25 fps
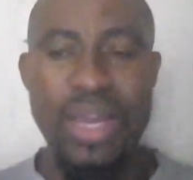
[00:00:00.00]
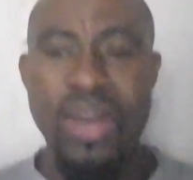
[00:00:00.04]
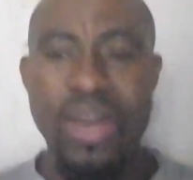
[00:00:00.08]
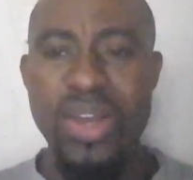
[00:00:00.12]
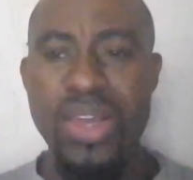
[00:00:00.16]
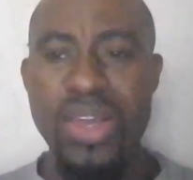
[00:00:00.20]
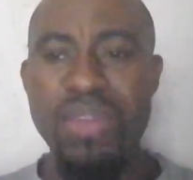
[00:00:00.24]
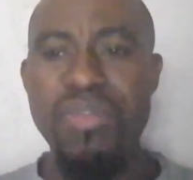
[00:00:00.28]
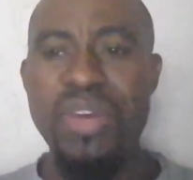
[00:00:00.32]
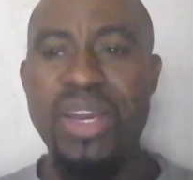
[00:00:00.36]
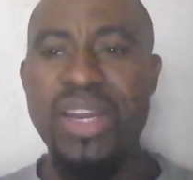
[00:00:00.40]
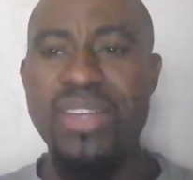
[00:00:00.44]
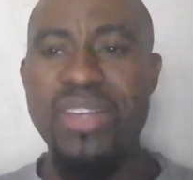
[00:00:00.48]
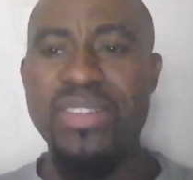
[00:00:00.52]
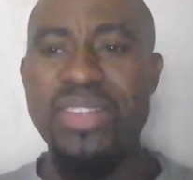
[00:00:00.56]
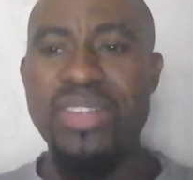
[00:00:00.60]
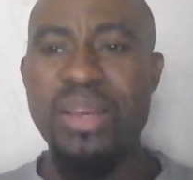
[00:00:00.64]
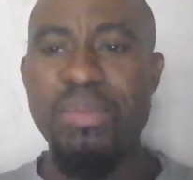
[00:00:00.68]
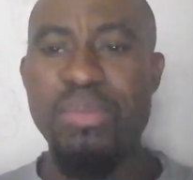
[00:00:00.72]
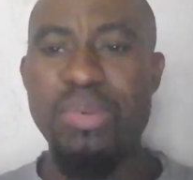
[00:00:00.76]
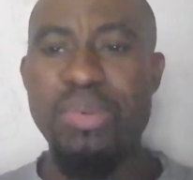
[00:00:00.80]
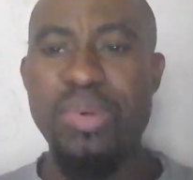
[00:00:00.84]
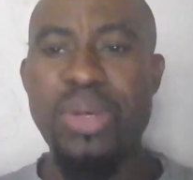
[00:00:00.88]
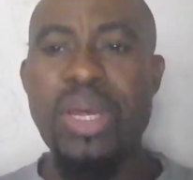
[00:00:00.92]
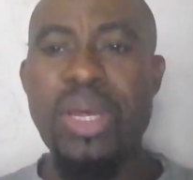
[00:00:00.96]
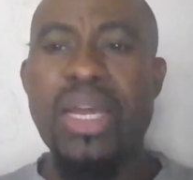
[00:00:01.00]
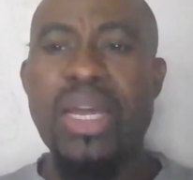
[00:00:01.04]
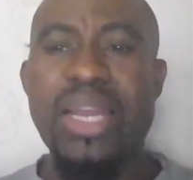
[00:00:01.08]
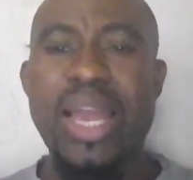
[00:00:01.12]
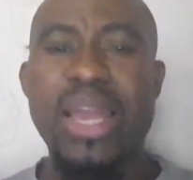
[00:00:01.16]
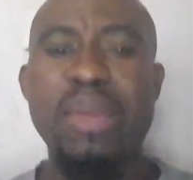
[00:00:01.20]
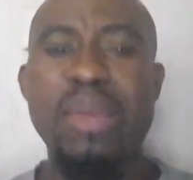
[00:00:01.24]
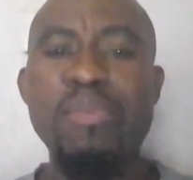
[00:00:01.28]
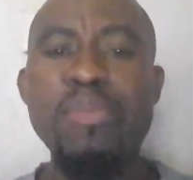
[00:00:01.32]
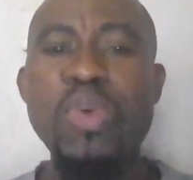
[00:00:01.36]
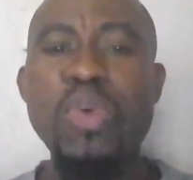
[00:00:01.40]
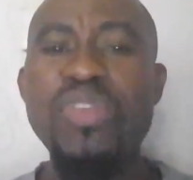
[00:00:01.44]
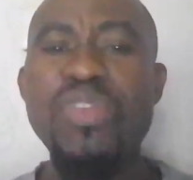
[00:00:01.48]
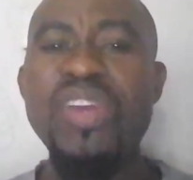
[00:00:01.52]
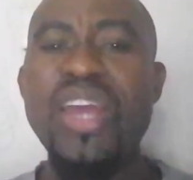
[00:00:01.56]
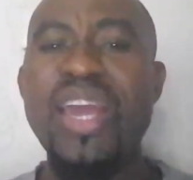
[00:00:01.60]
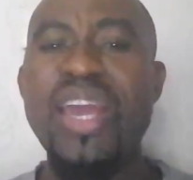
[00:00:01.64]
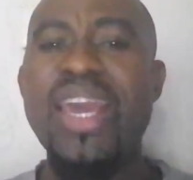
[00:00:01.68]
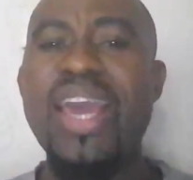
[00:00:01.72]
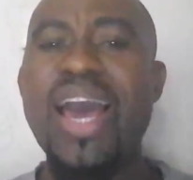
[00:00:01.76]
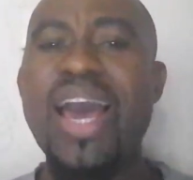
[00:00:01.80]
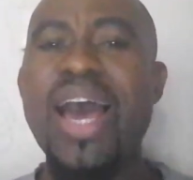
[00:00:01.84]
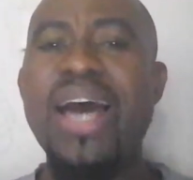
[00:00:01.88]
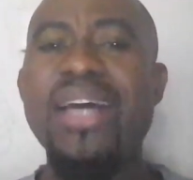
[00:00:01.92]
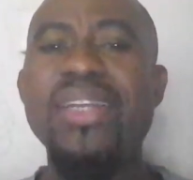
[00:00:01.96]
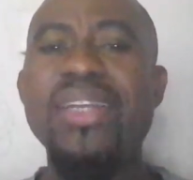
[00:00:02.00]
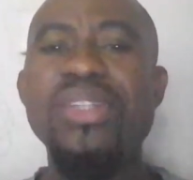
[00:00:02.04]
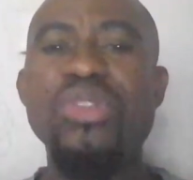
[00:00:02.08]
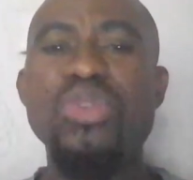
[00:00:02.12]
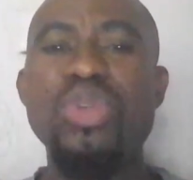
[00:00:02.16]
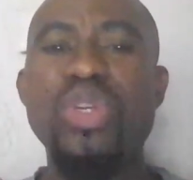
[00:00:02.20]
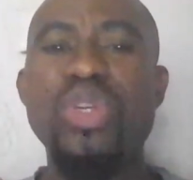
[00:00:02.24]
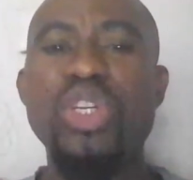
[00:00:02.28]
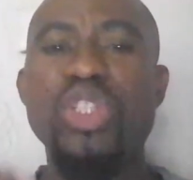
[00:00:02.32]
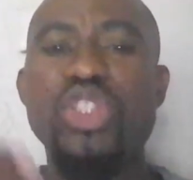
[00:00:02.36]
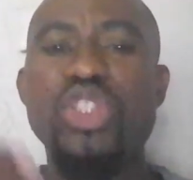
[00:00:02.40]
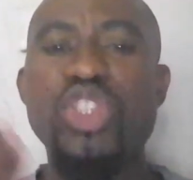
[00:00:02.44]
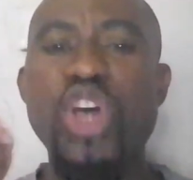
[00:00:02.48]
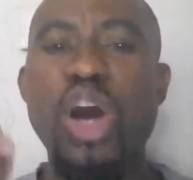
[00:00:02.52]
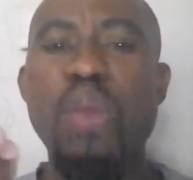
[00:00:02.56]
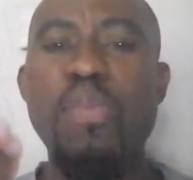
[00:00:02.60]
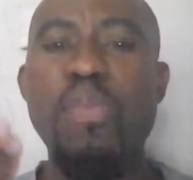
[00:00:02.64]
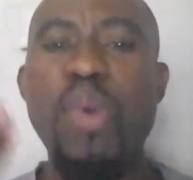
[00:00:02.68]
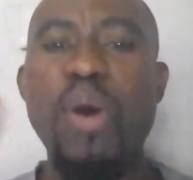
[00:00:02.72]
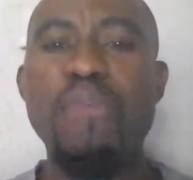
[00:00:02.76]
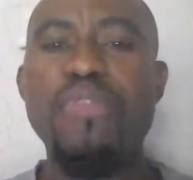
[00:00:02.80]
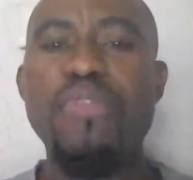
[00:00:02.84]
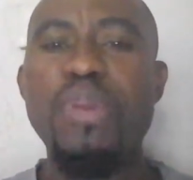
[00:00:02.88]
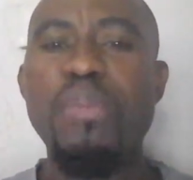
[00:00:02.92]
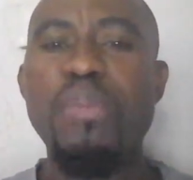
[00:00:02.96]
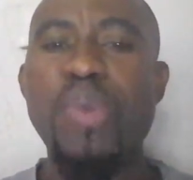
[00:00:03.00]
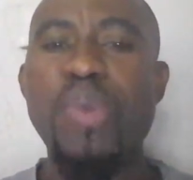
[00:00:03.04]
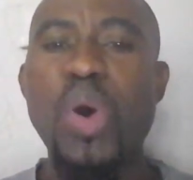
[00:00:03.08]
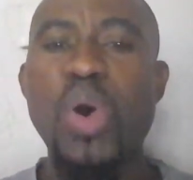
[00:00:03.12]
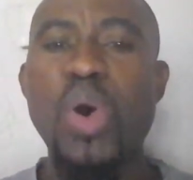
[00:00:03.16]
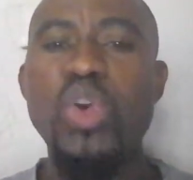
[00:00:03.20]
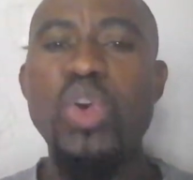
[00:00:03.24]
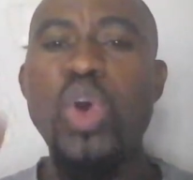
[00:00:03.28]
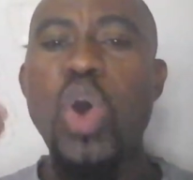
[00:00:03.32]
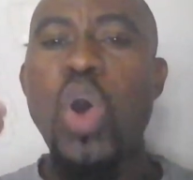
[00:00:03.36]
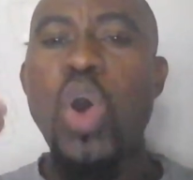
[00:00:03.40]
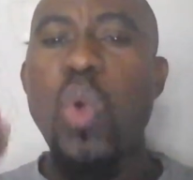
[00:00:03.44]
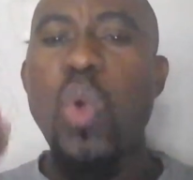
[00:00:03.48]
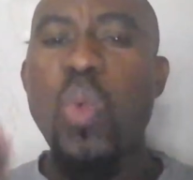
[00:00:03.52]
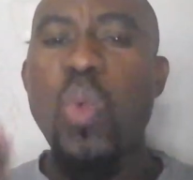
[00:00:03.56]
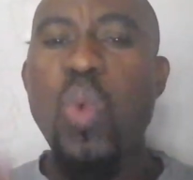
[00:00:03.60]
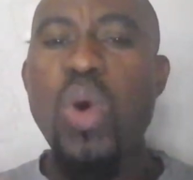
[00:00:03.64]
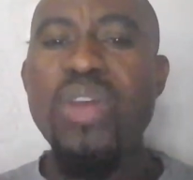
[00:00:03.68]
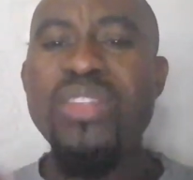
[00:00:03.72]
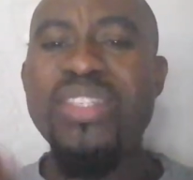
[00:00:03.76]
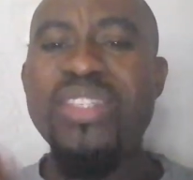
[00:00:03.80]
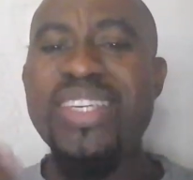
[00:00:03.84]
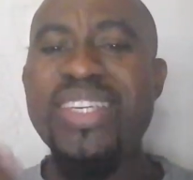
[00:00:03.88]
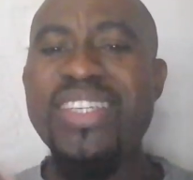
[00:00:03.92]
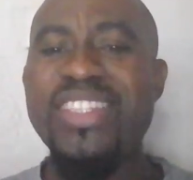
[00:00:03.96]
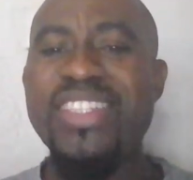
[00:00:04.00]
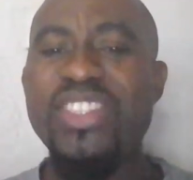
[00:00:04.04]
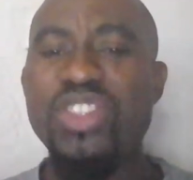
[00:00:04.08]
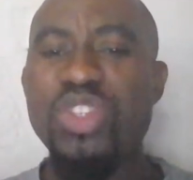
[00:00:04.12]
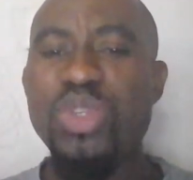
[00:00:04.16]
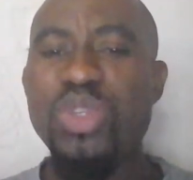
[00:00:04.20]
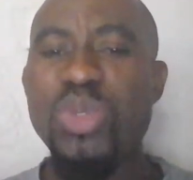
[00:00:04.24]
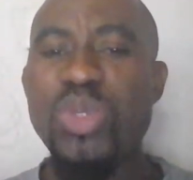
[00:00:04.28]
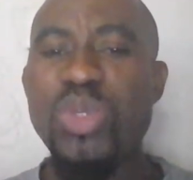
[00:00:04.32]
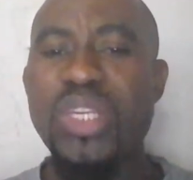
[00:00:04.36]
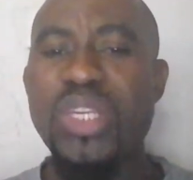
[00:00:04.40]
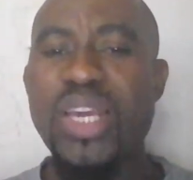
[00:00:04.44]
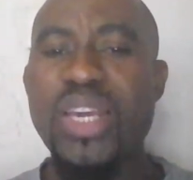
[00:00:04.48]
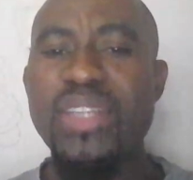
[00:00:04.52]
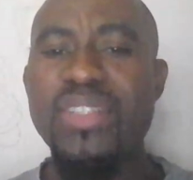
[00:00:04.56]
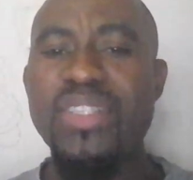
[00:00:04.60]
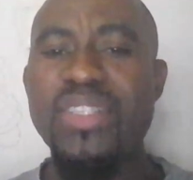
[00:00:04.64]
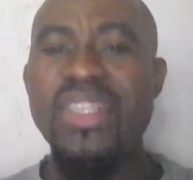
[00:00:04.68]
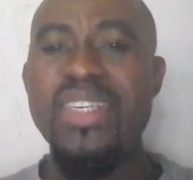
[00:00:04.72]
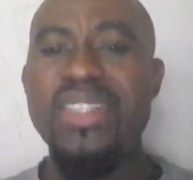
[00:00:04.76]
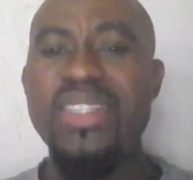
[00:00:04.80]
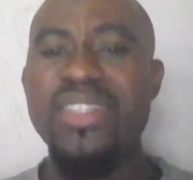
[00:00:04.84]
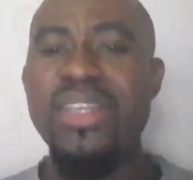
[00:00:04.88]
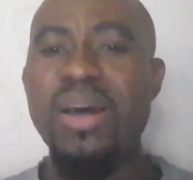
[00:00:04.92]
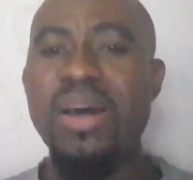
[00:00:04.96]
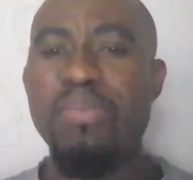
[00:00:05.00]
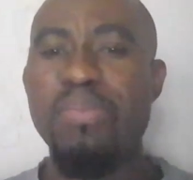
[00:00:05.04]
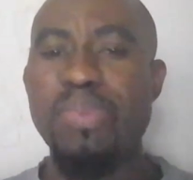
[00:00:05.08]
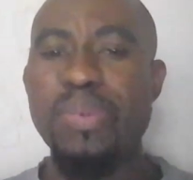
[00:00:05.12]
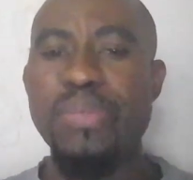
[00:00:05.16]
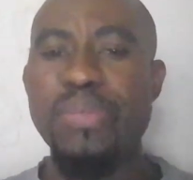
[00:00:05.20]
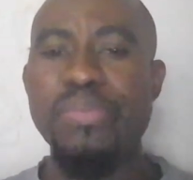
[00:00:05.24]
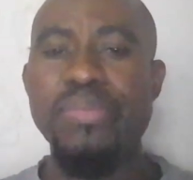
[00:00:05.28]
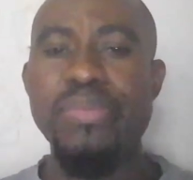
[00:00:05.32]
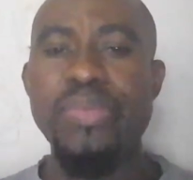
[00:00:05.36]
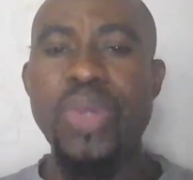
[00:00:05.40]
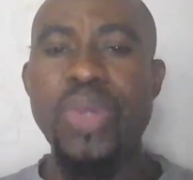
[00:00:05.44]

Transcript: I'll give you an example, like moving a card to the top of the board once its due date is up,